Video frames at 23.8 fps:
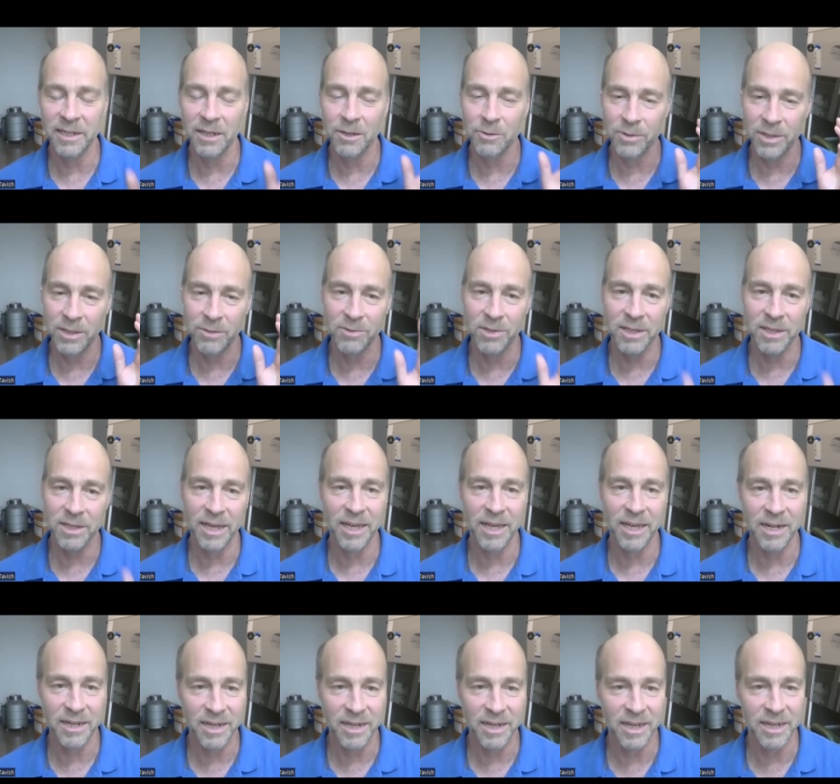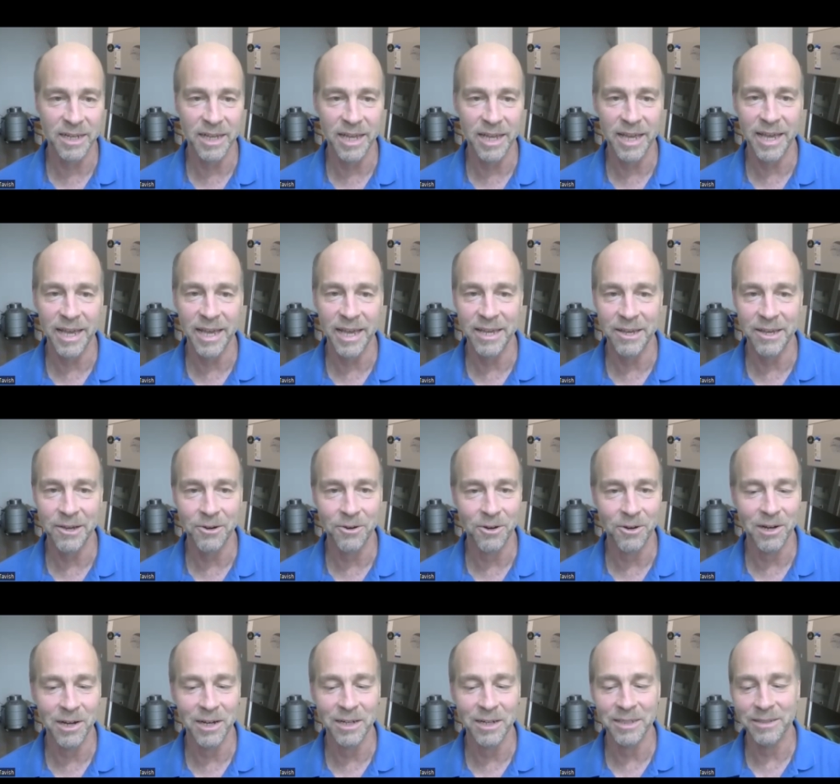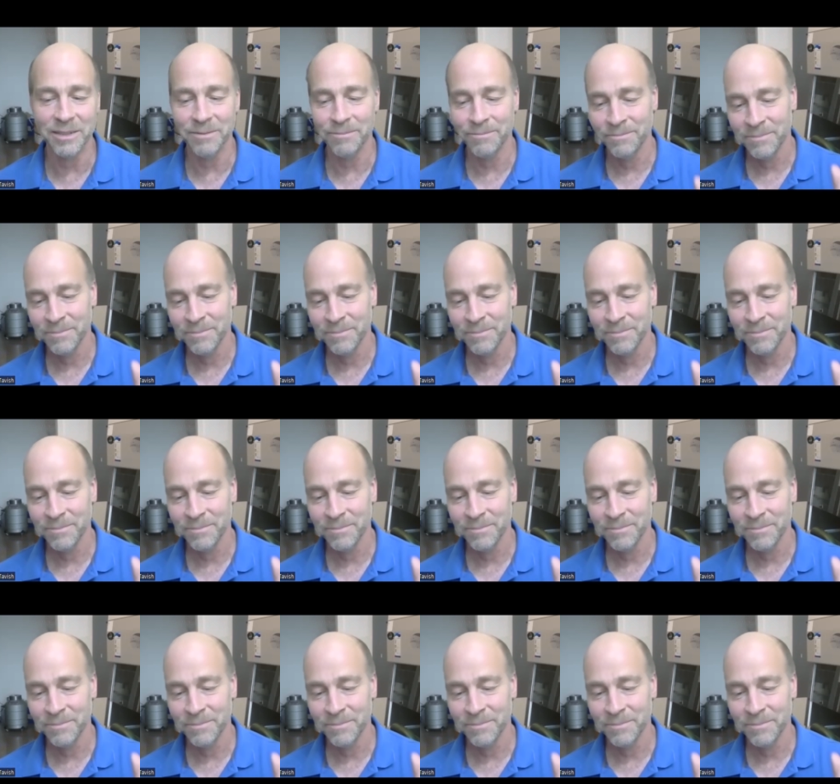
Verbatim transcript: agree with candidate A on mm-hmm.